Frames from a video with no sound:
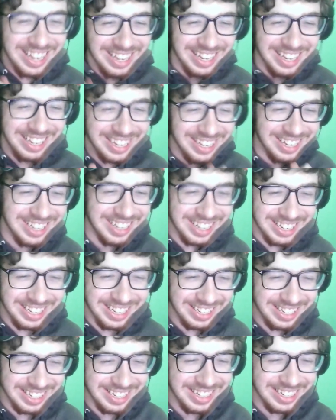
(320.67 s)

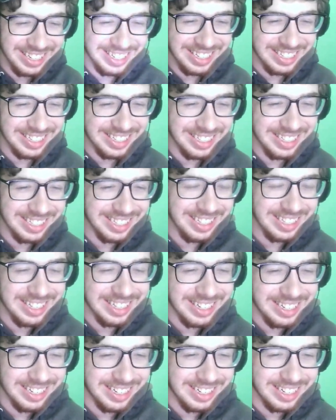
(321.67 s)

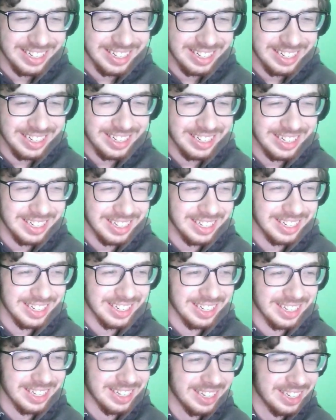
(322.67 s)

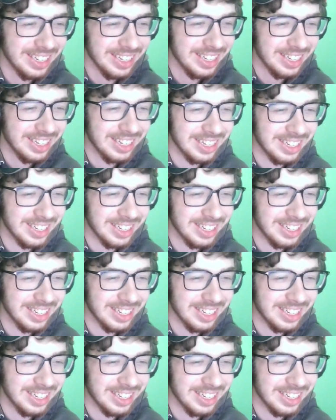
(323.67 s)
[no speech]